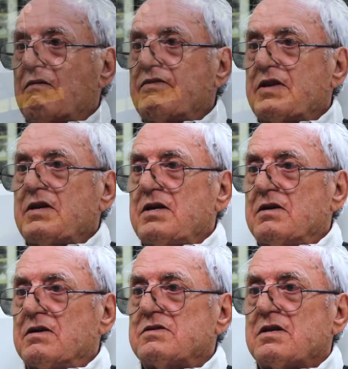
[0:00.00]
over the
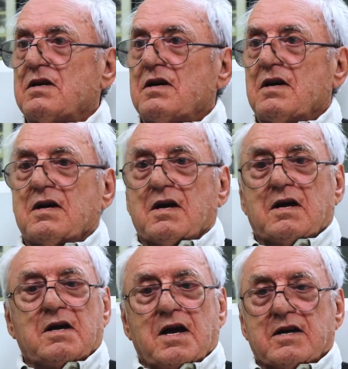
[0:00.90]
years
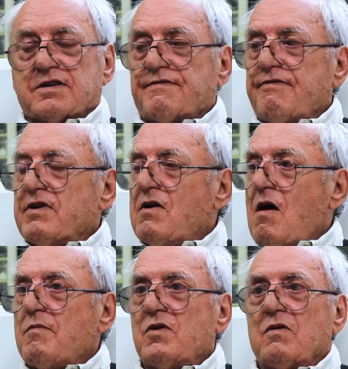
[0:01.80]
is
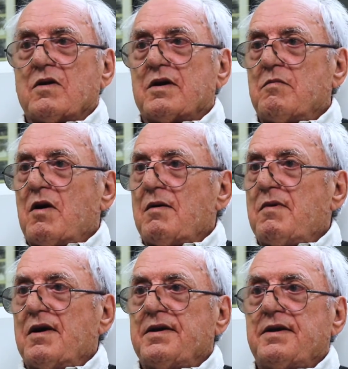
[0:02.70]
phenomenal in my
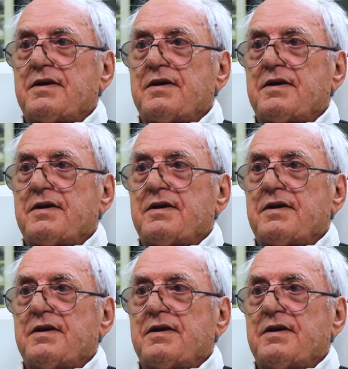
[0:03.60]
mind.